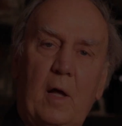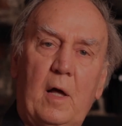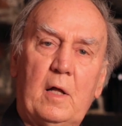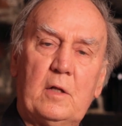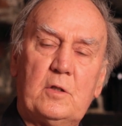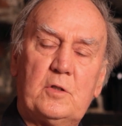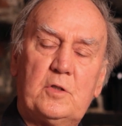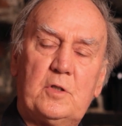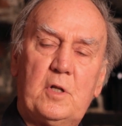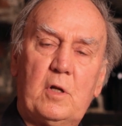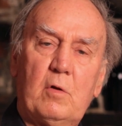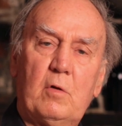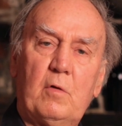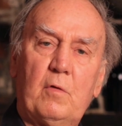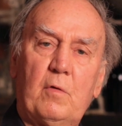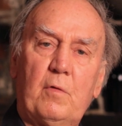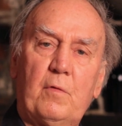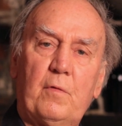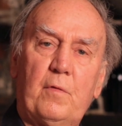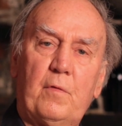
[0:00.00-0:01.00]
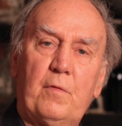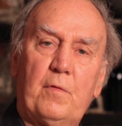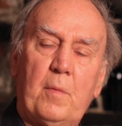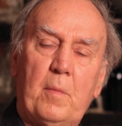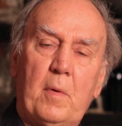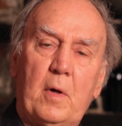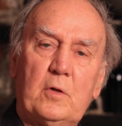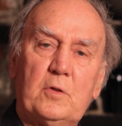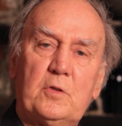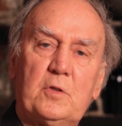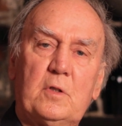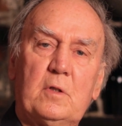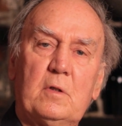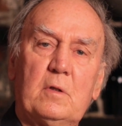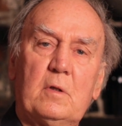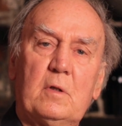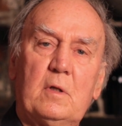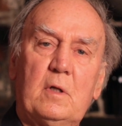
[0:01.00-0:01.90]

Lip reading: It's still the most